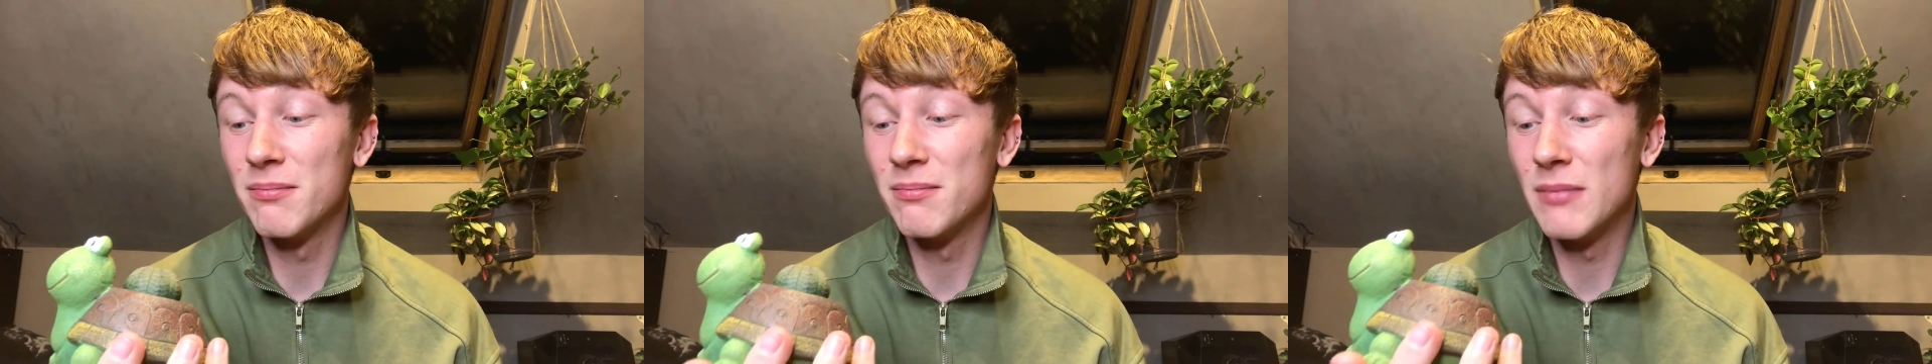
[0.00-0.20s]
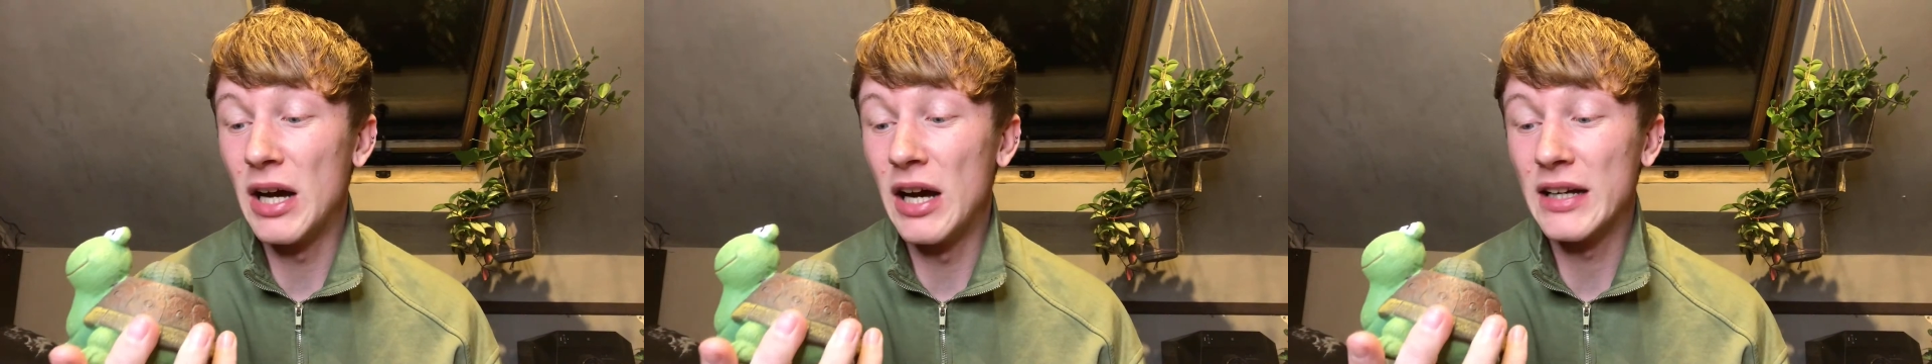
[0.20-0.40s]

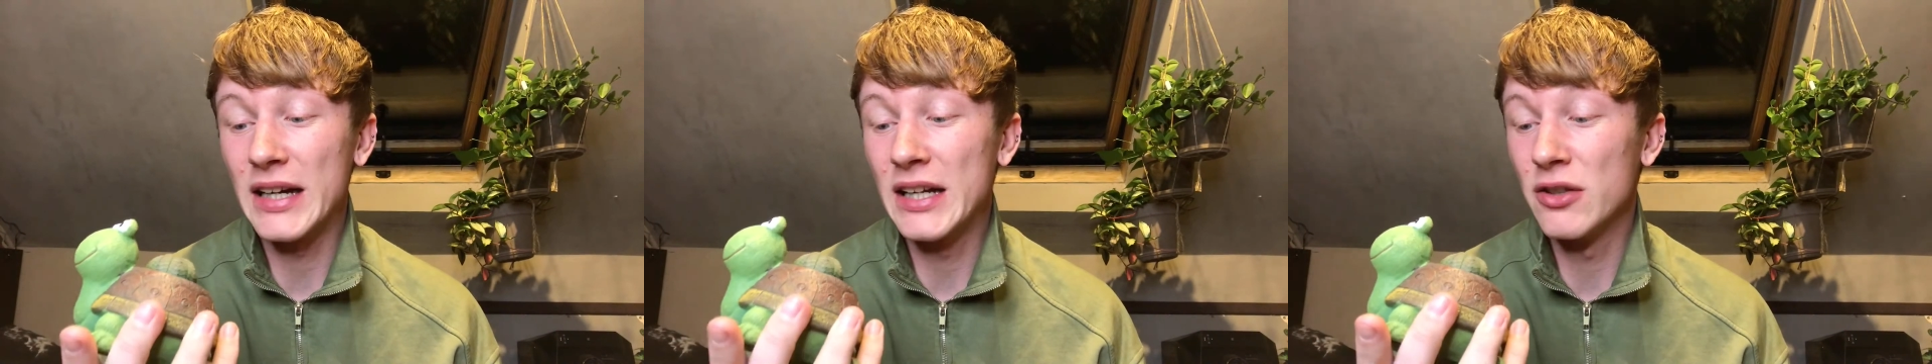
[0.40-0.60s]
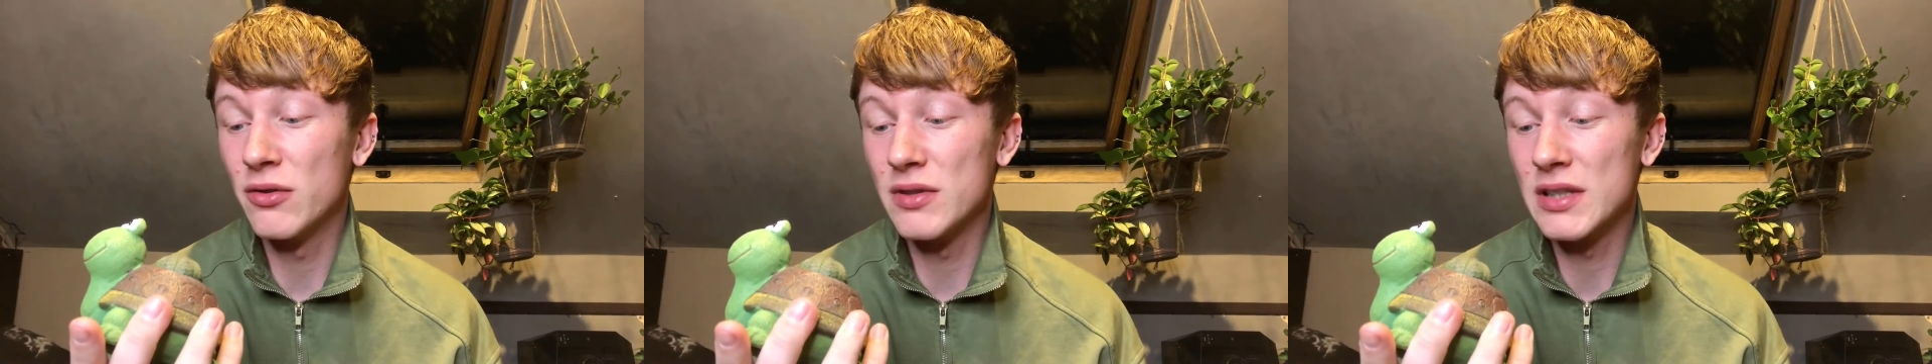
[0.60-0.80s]
I
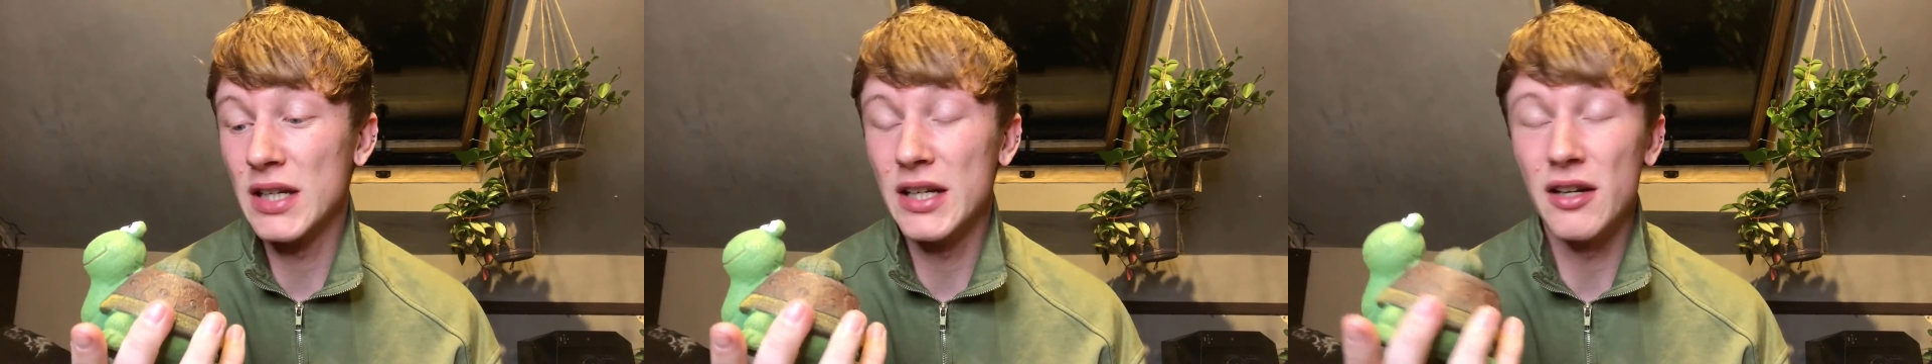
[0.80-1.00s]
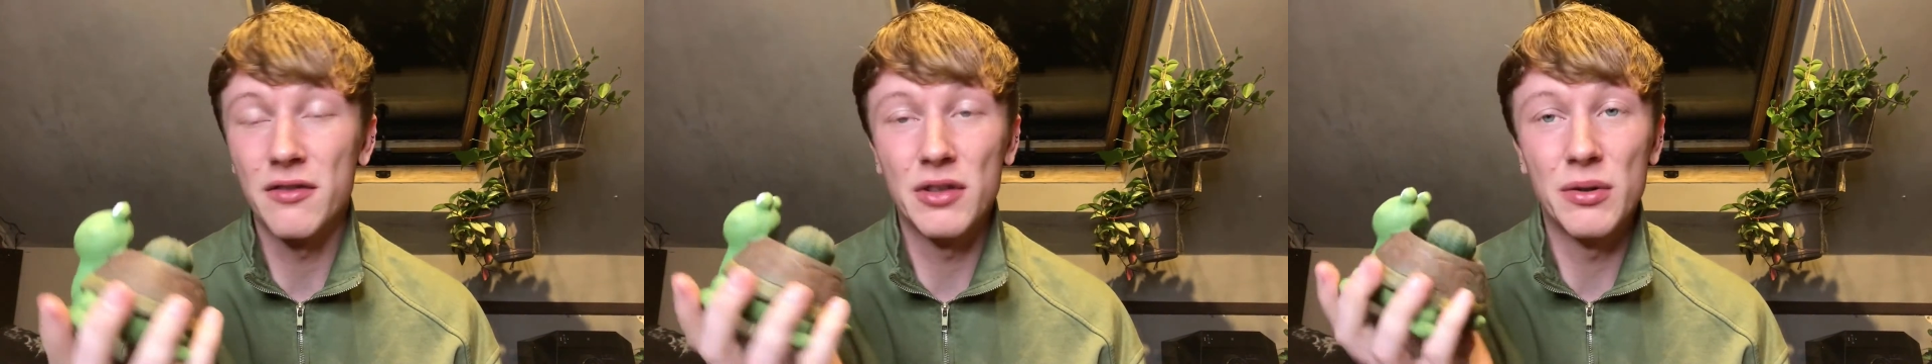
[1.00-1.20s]
cannot say
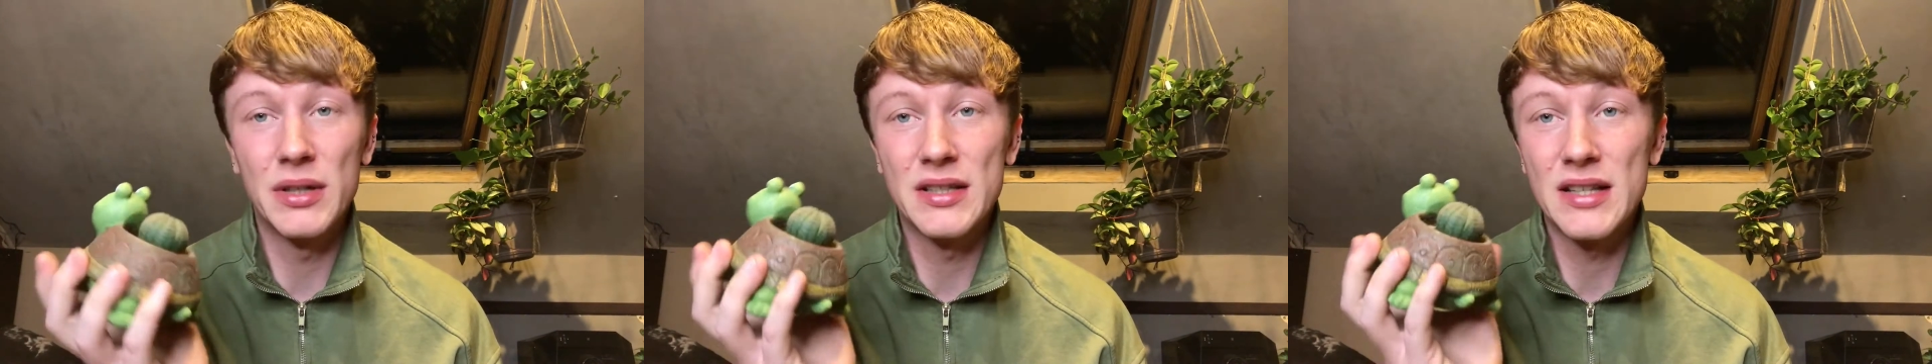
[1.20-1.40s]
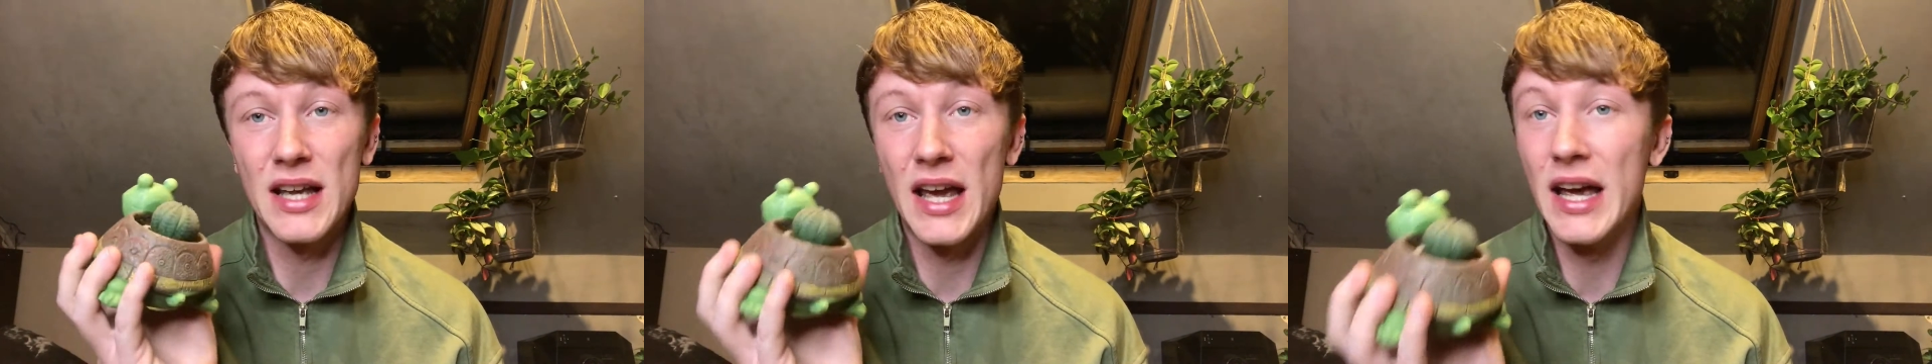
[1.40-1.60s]
I've
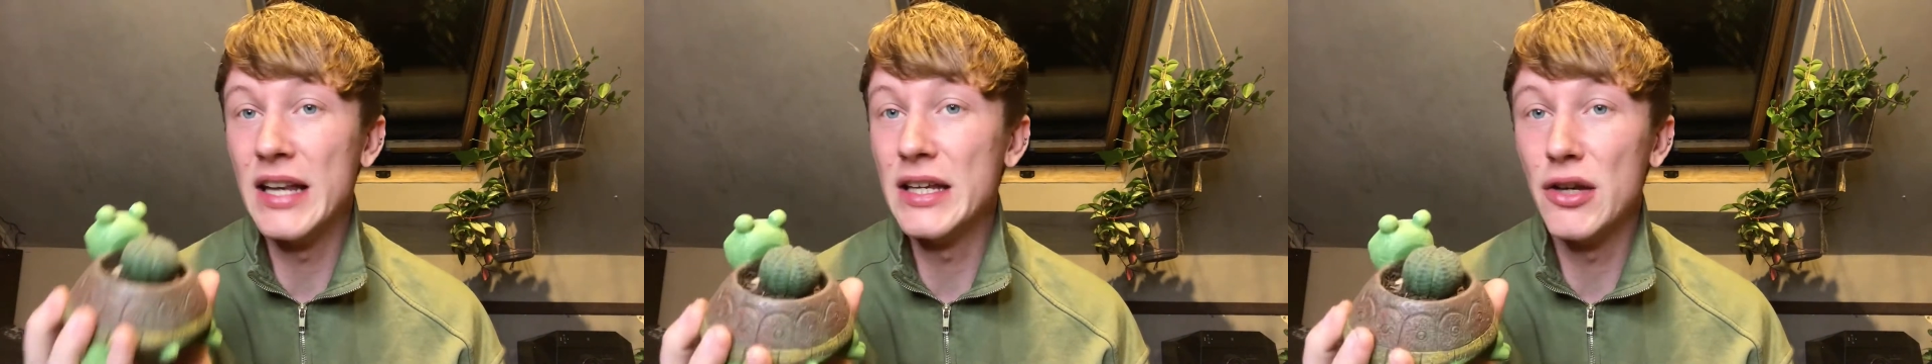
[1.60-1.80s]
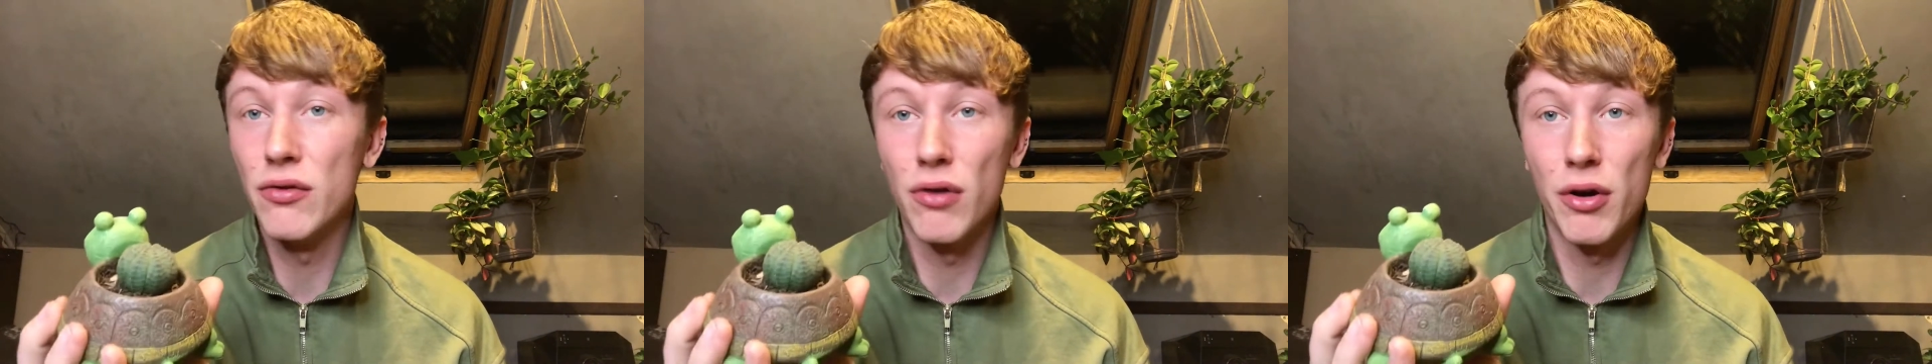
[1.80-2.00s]
noticed any
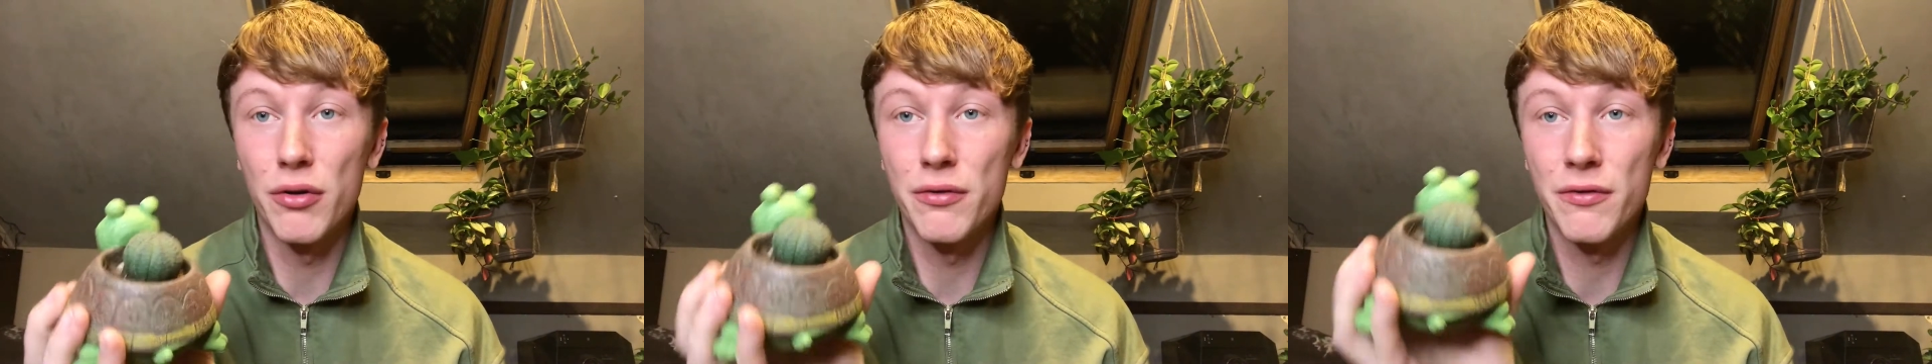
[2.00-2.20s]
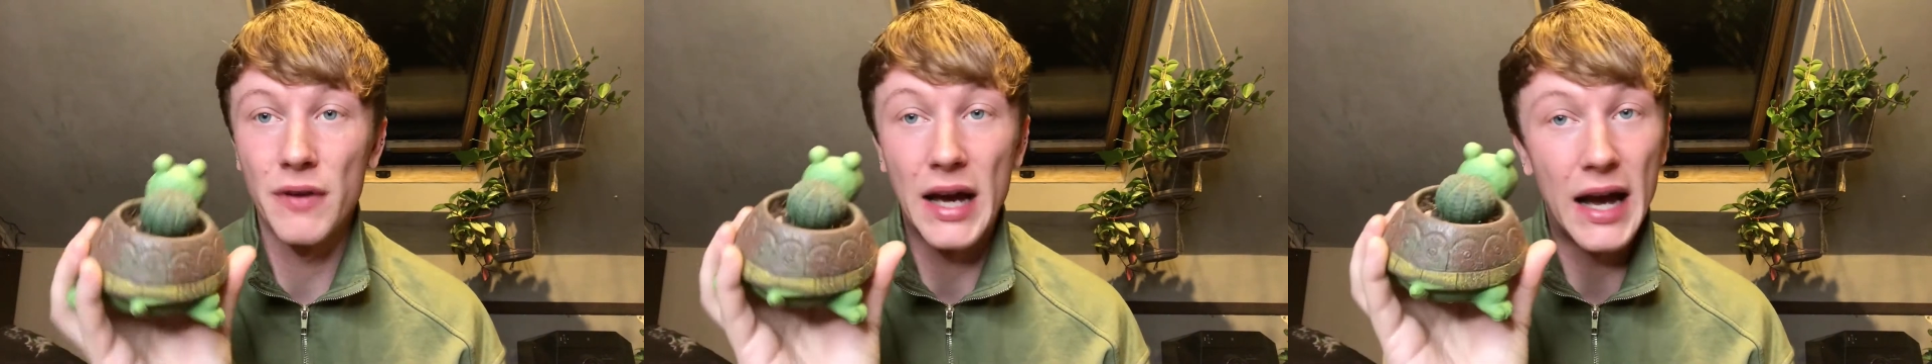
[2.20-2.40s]
growth